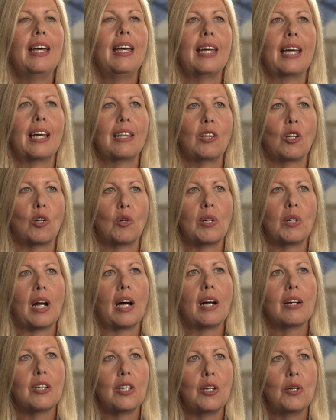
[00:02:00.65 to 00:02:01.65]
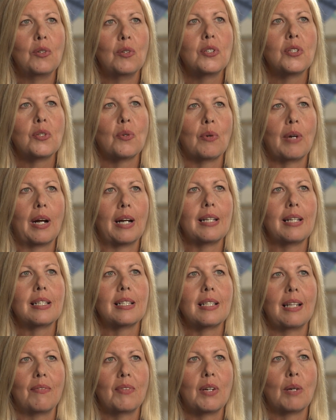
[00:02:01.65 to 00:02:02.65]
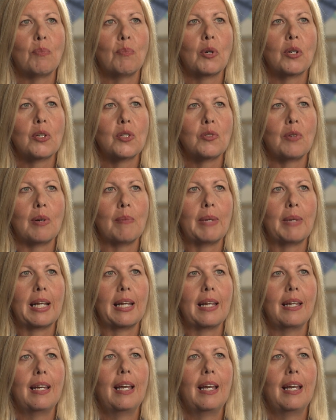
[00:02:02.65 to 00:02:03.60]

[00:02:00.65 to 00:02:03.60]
He had learned non-use throughout his left upper extremity.